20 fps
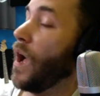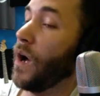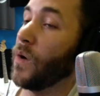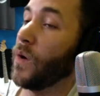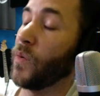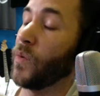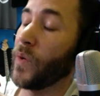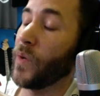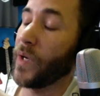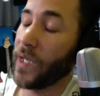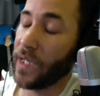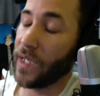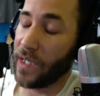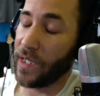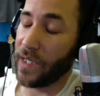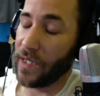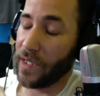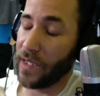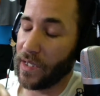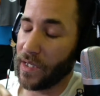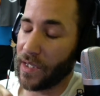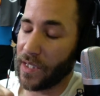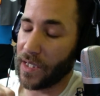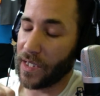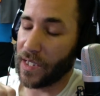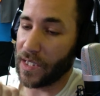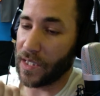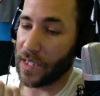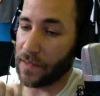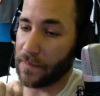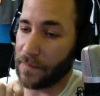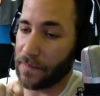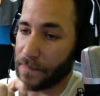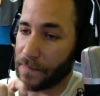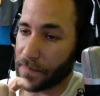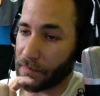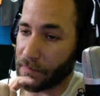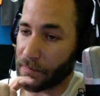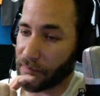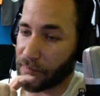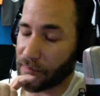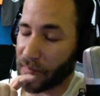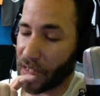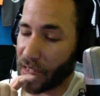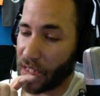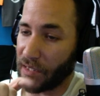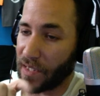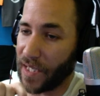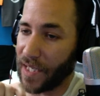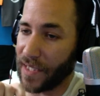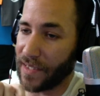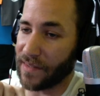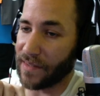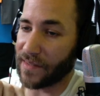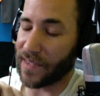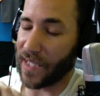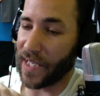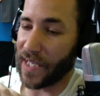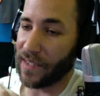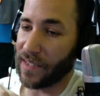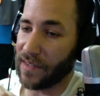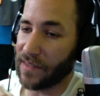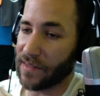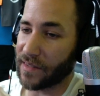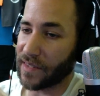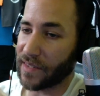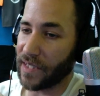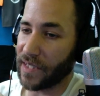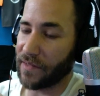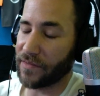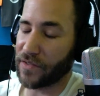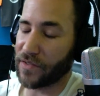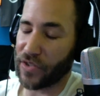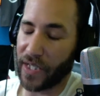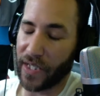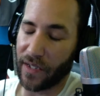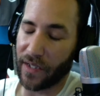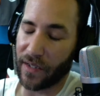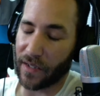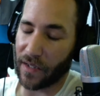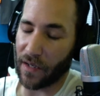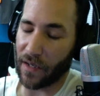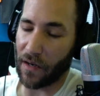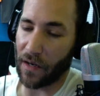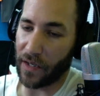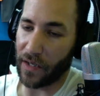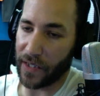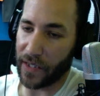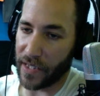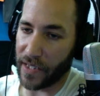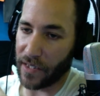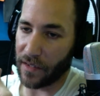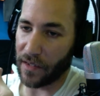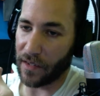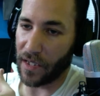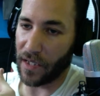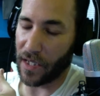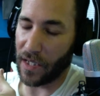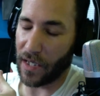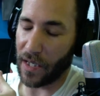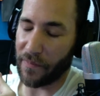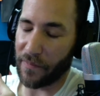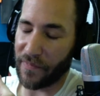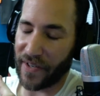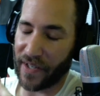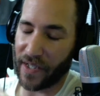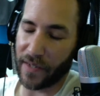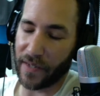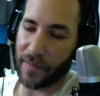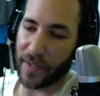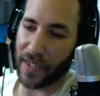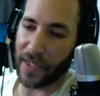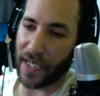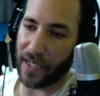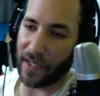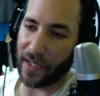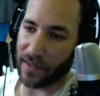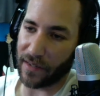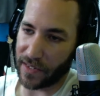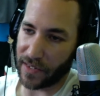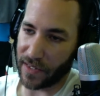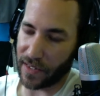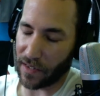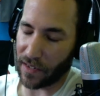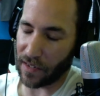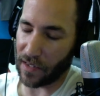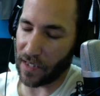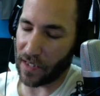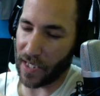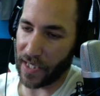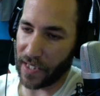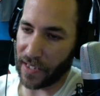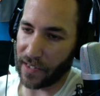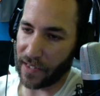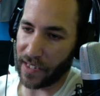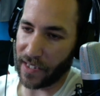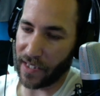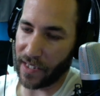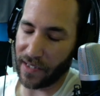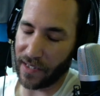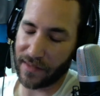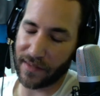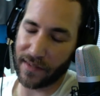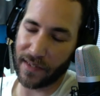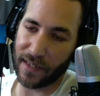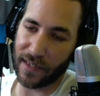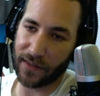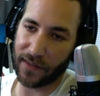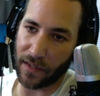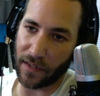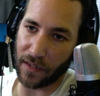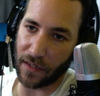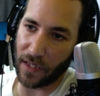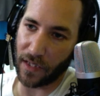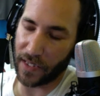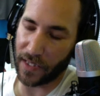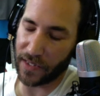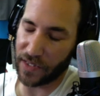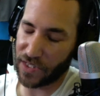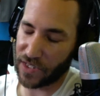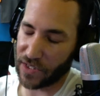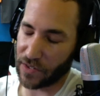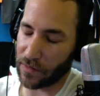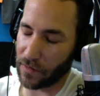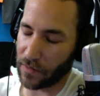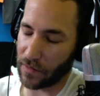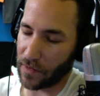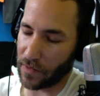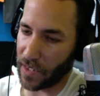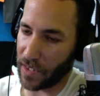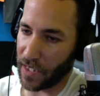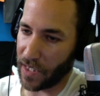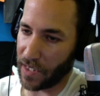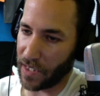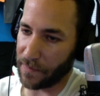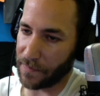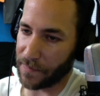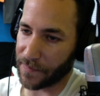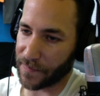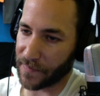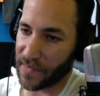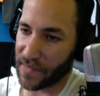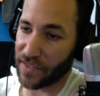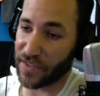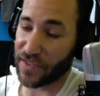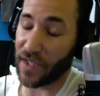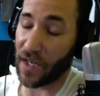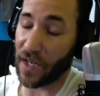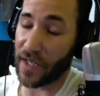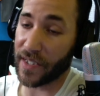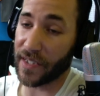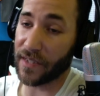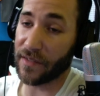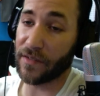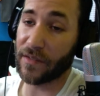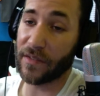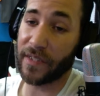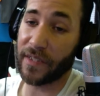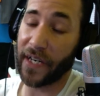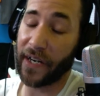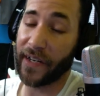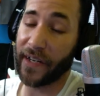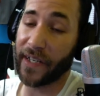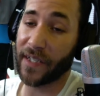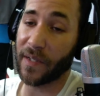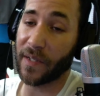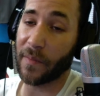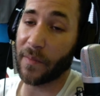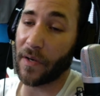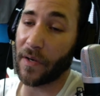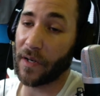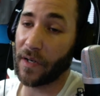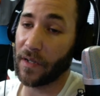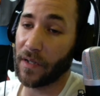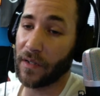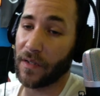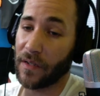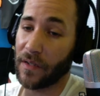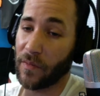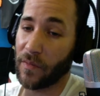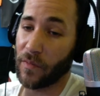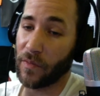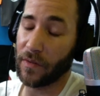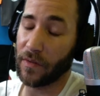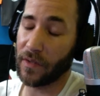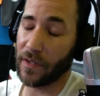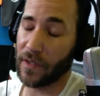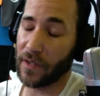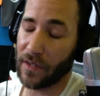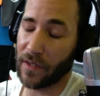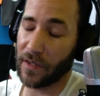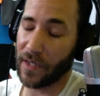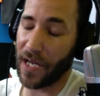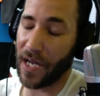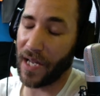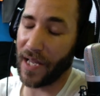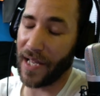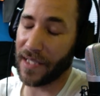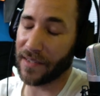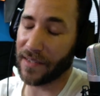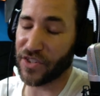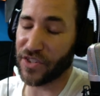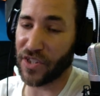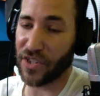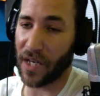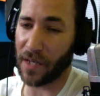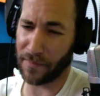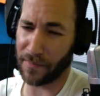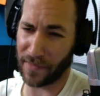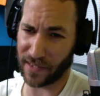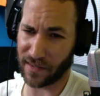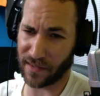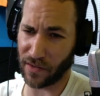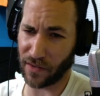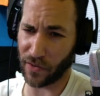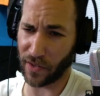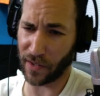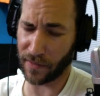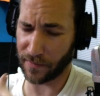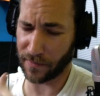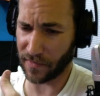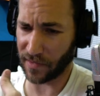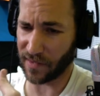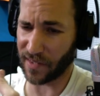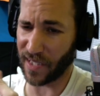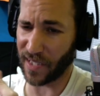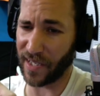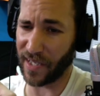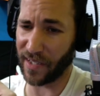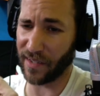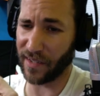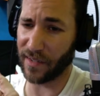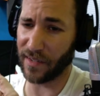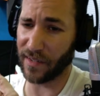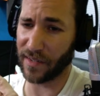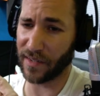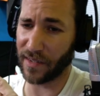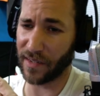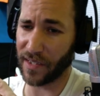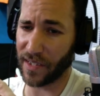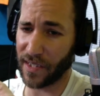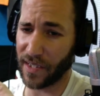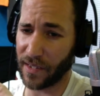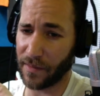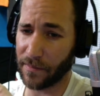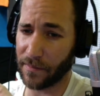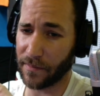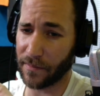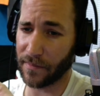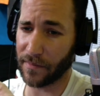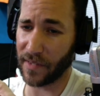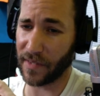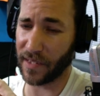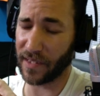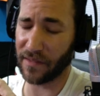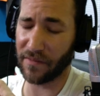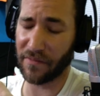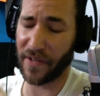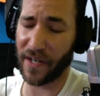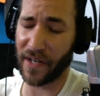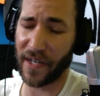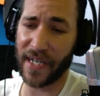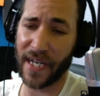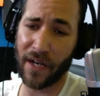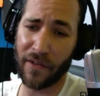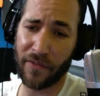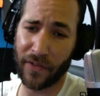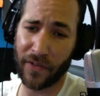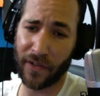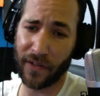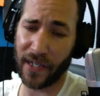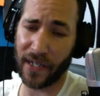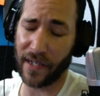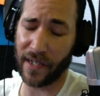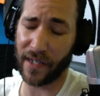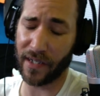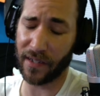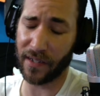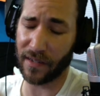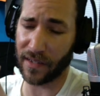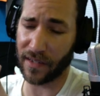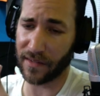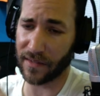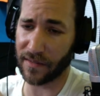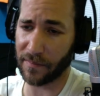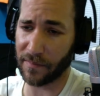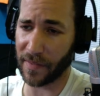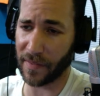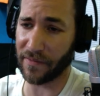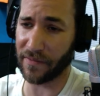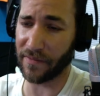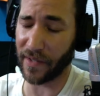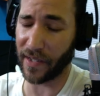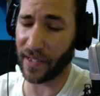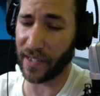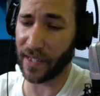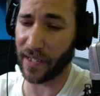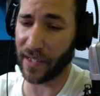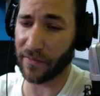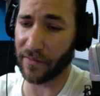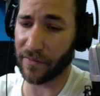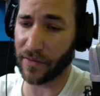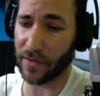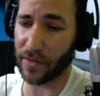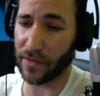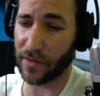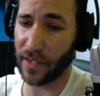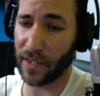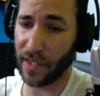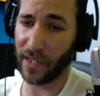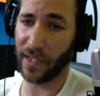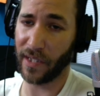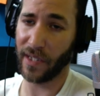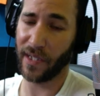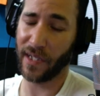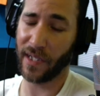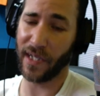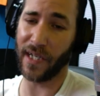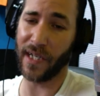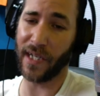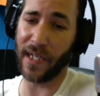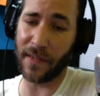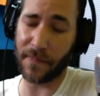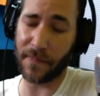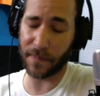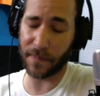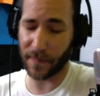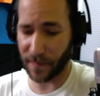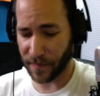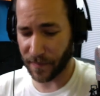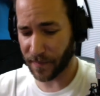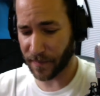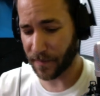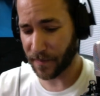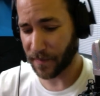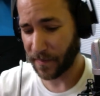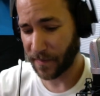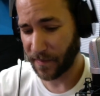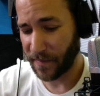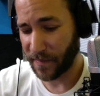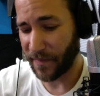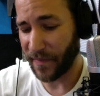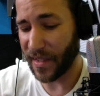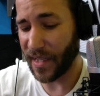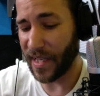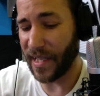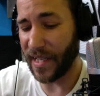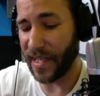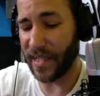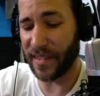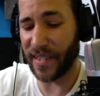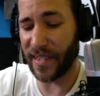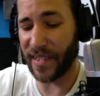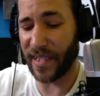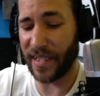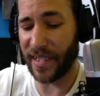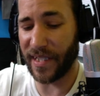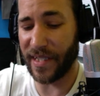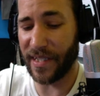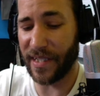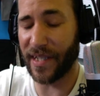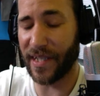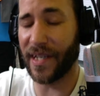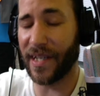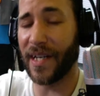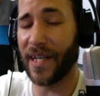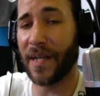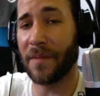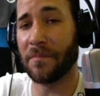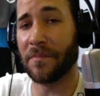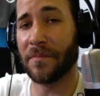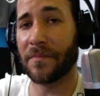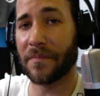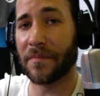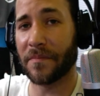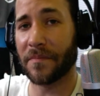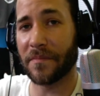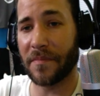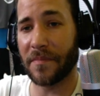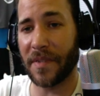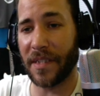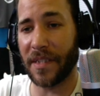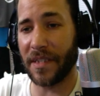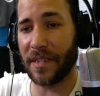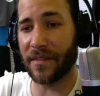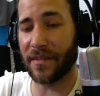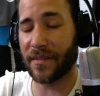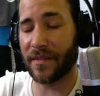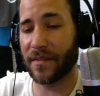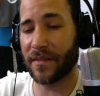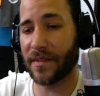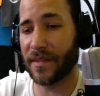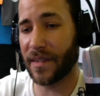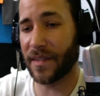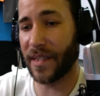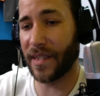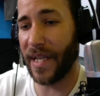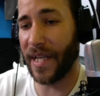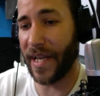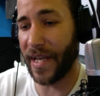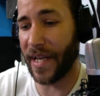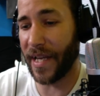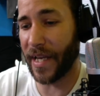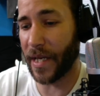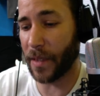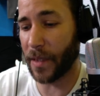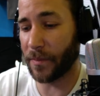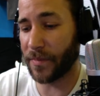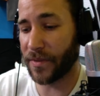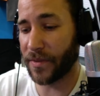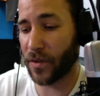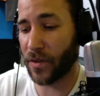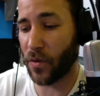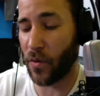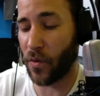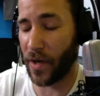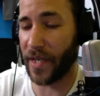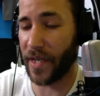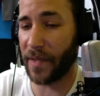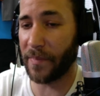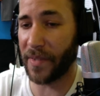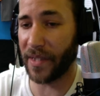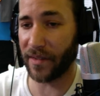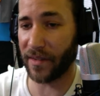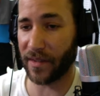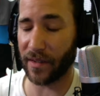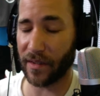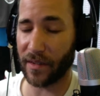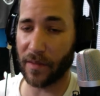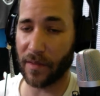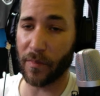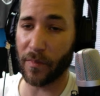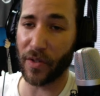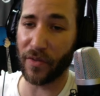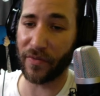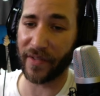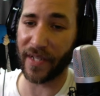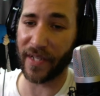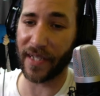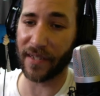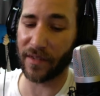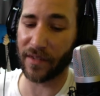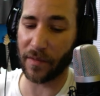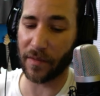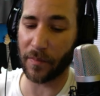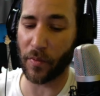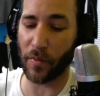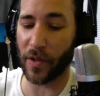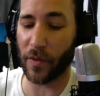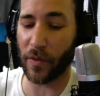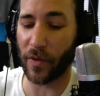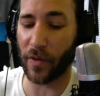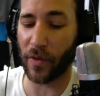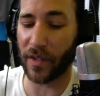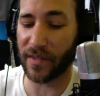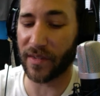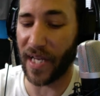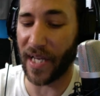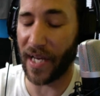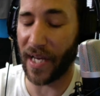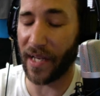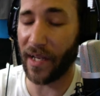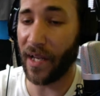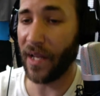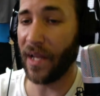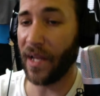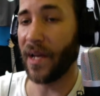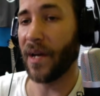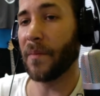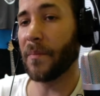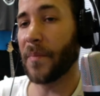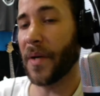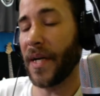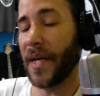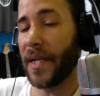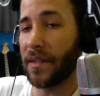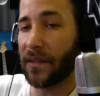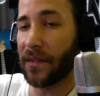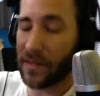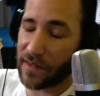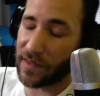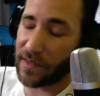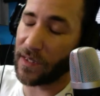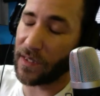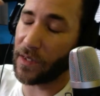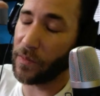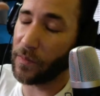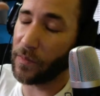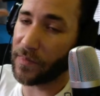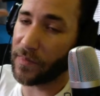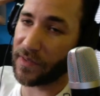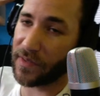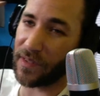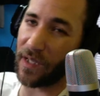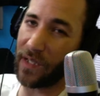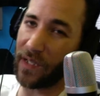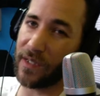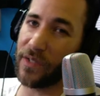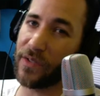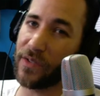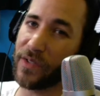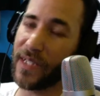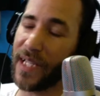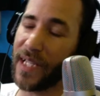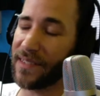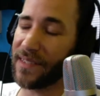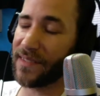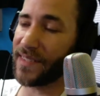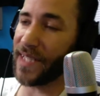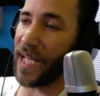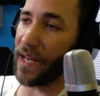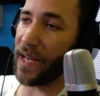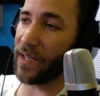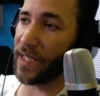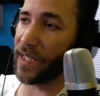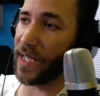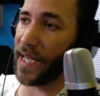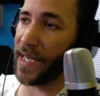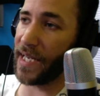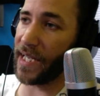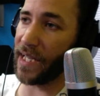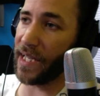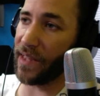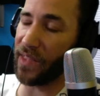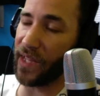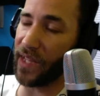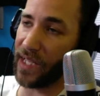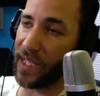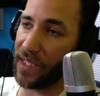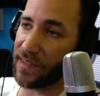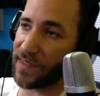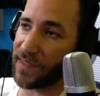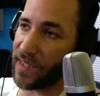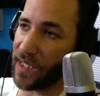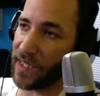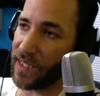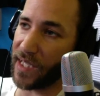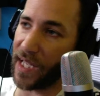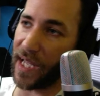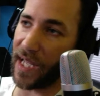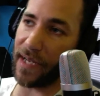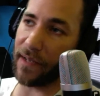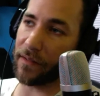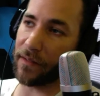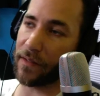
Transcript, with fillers: We oh, God, um. Classy I decided instead of trading the car in, uh, I'm very mechanically inclined, and it's it's the clutch. Um, started tearing it apart. The the guy that has a shop next door decided um, he's very helpful. Aaron has been very helpful. Love you, and, you watch. And he um, he's helped quite a bit to, move things to the point where it's at. But so started doing that Saturday and then Sunday